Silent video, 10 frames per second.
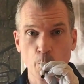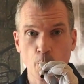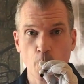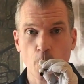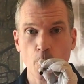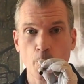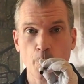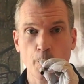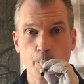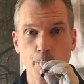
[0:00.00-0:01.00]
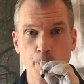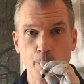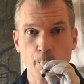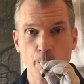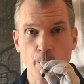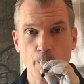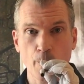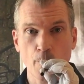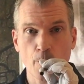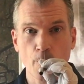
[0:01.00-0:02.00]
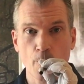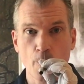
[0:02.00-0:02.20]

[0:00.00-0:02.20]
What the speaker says: (silence)